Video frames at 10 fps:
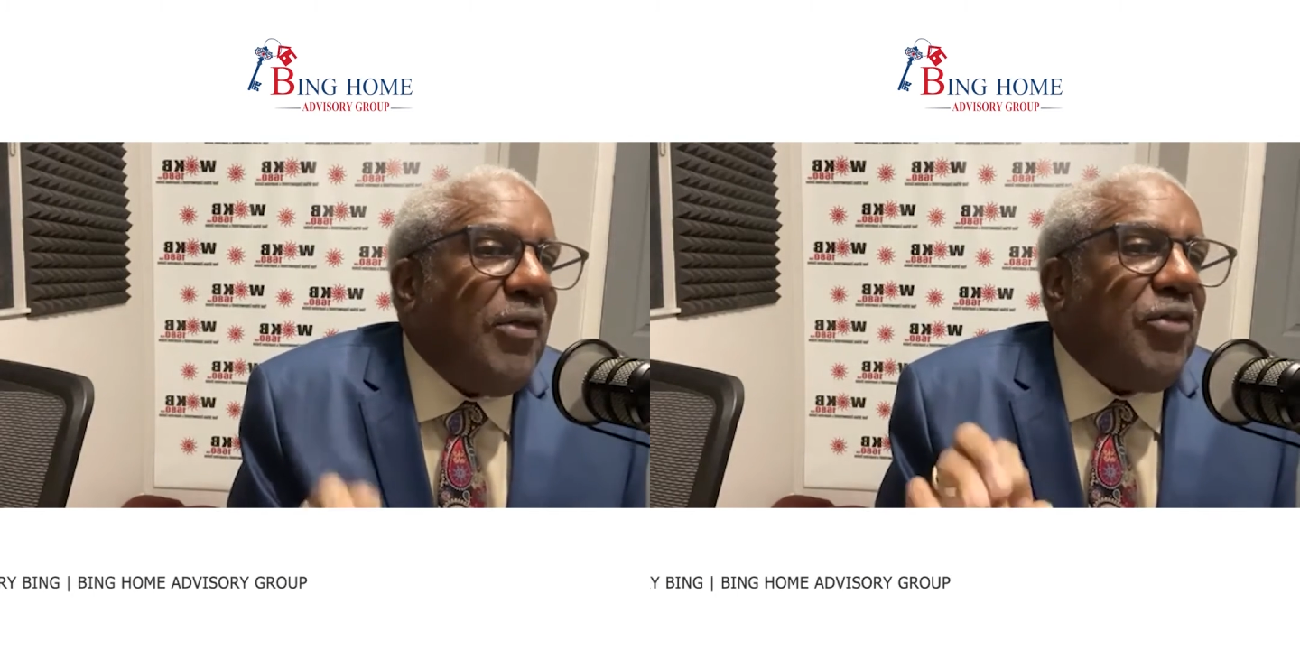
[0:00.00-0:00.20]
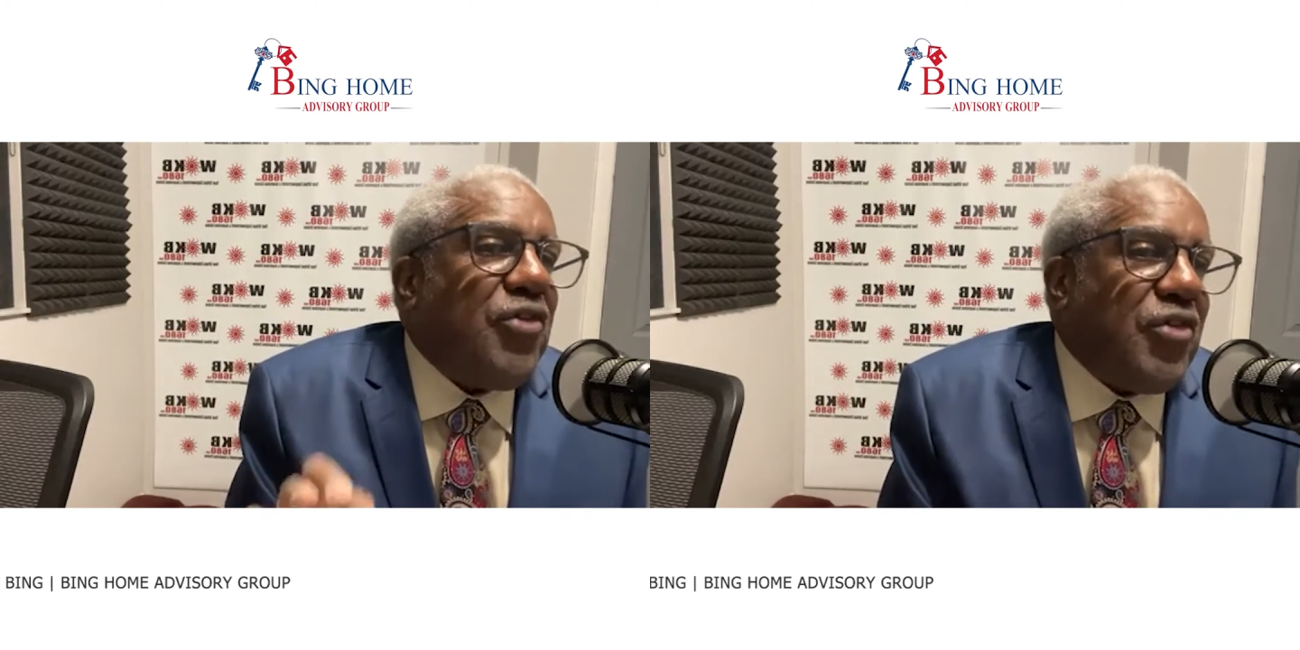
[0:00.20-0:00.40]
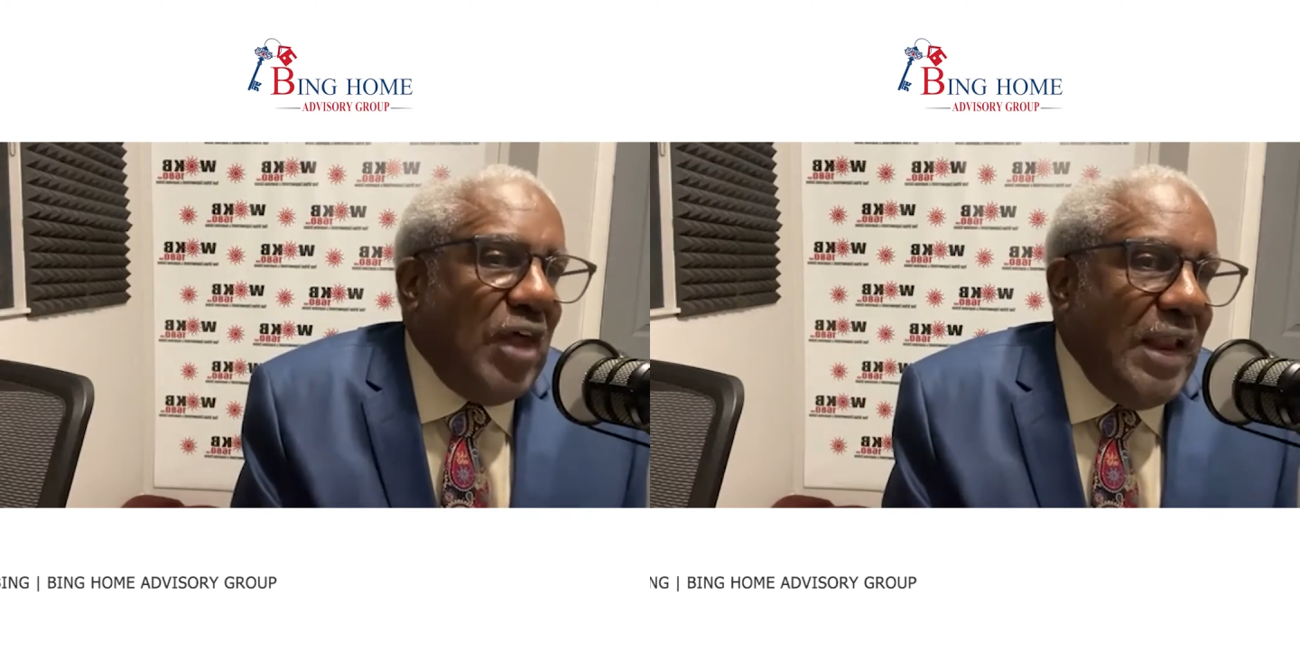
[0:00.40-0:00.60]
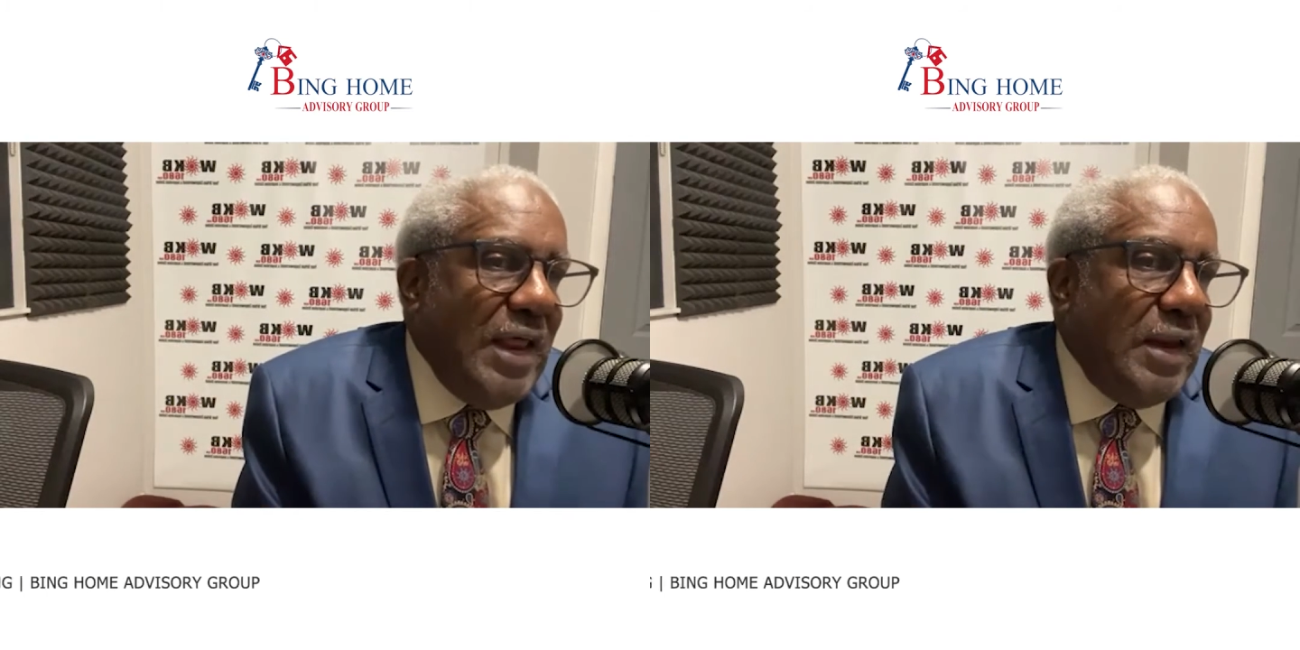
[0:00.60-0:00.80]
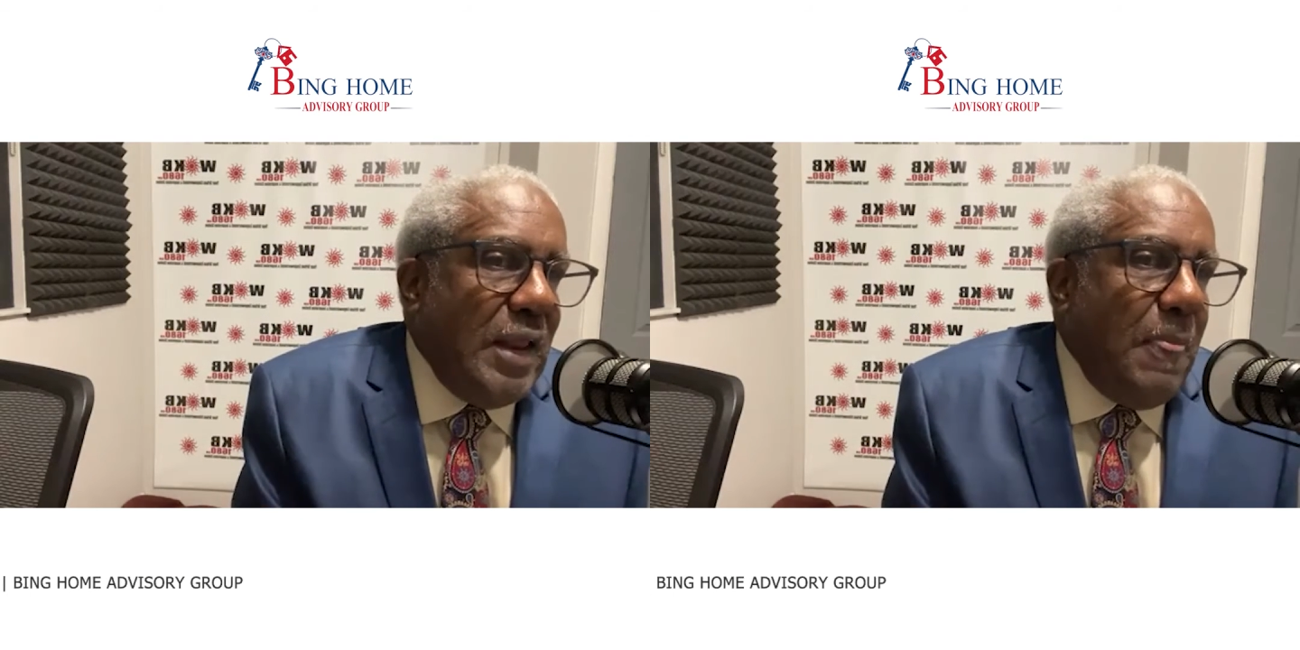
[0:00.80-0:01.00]
or
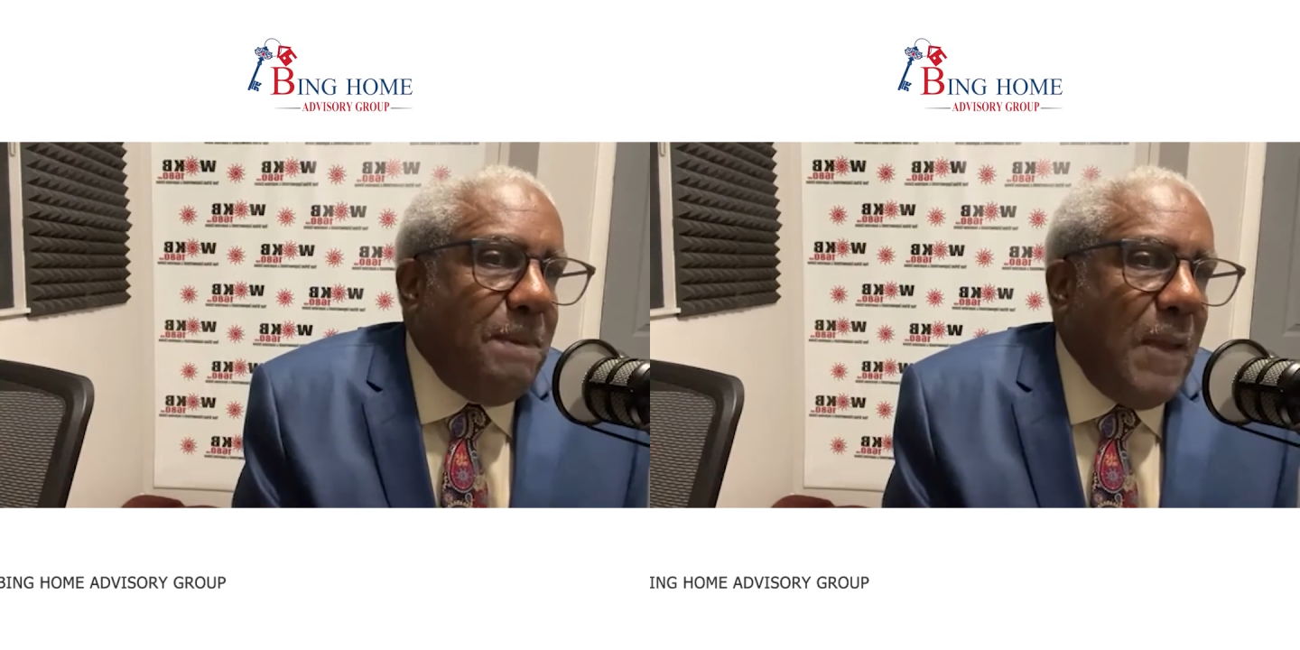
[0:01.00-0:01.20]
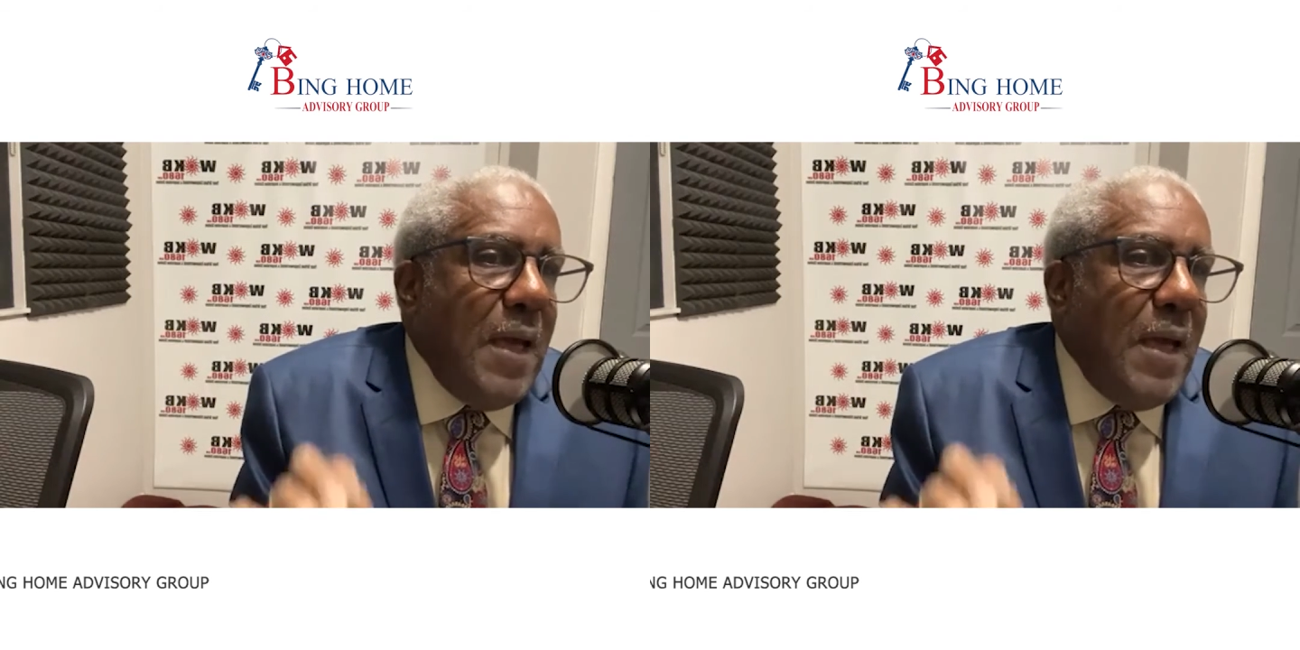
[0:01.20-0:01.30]
sell it